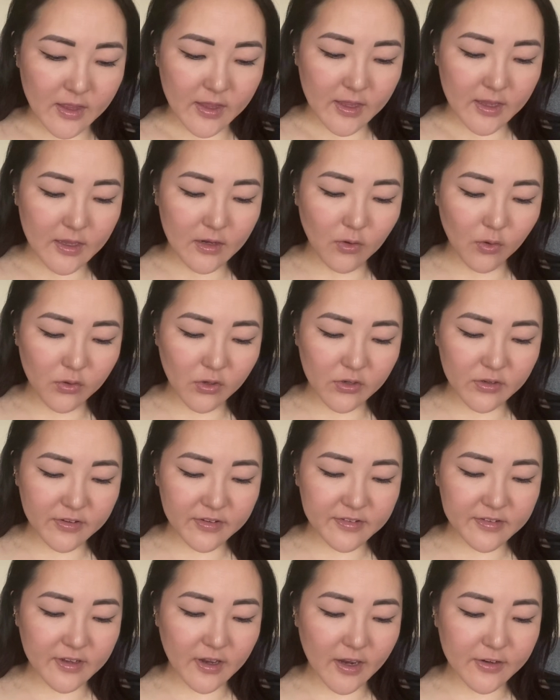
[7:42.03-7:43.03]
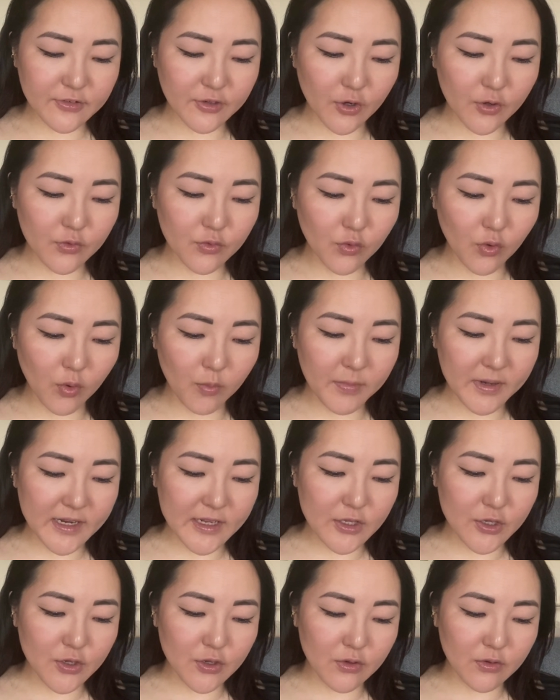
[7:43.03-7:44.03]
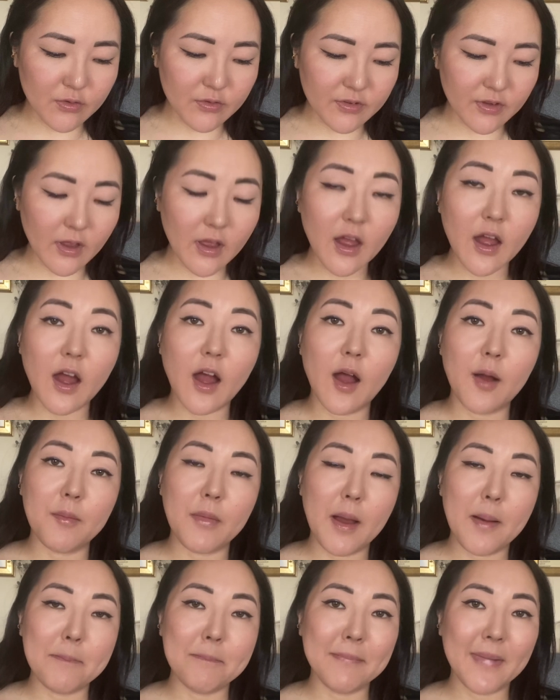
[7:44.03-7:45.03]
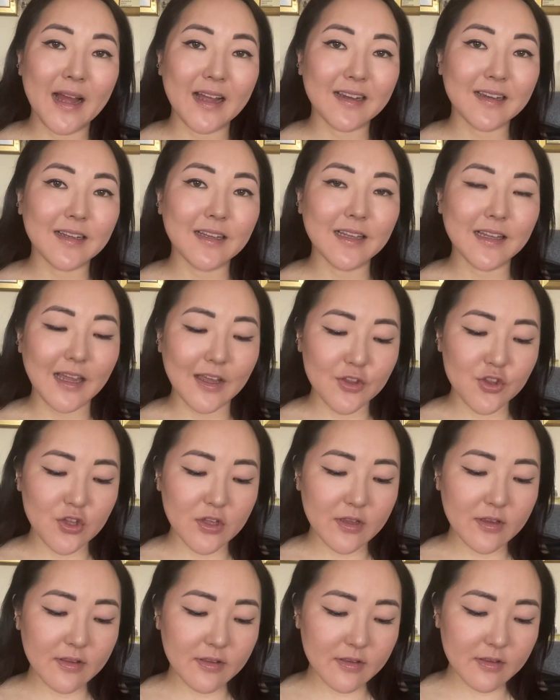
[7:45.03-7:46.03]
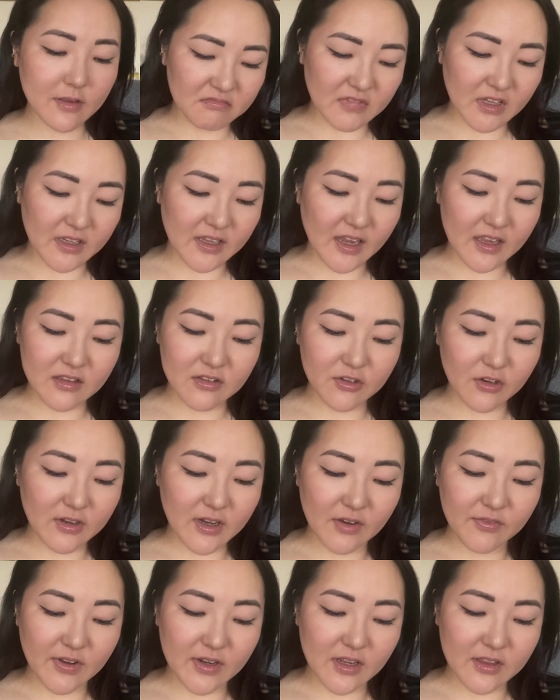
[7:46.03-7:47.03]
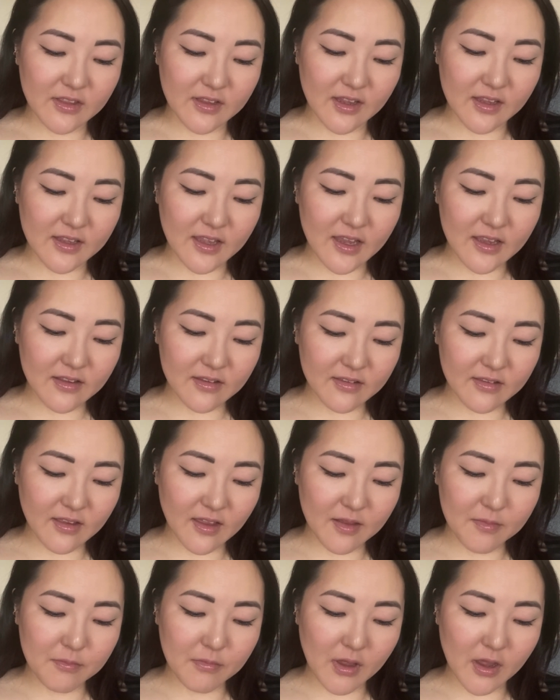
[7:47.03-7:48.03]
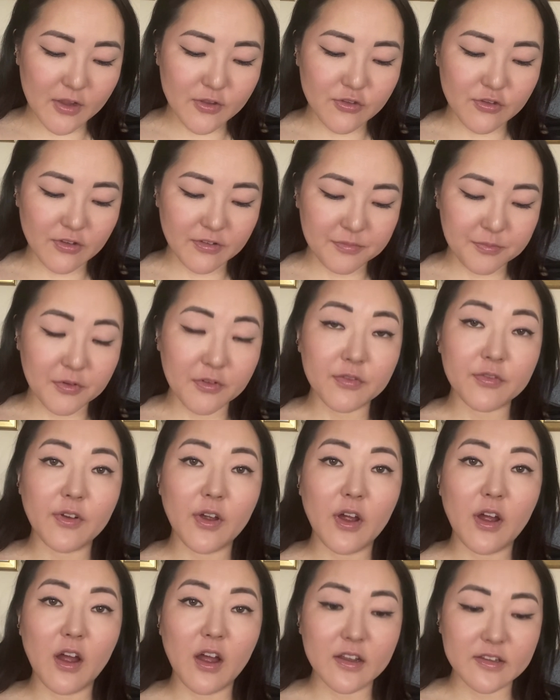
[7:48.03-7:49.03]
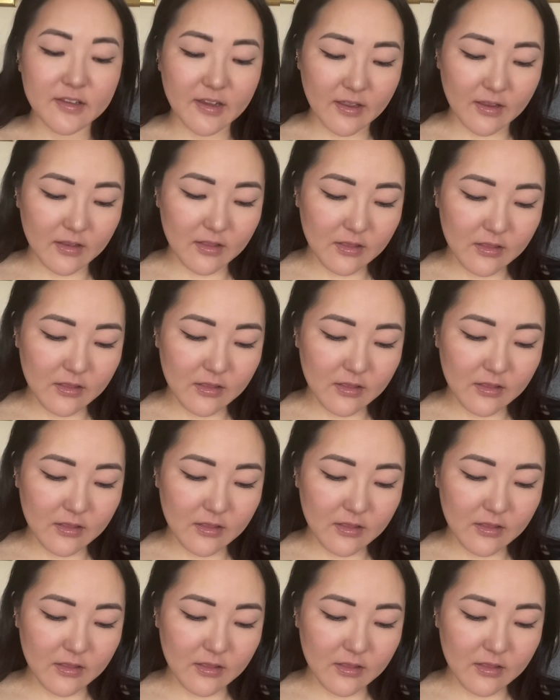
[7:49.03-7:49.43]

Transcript: In all honesty, I don't normally use MAC lashes. Again, don't have anything against them, I just prefer Ardell.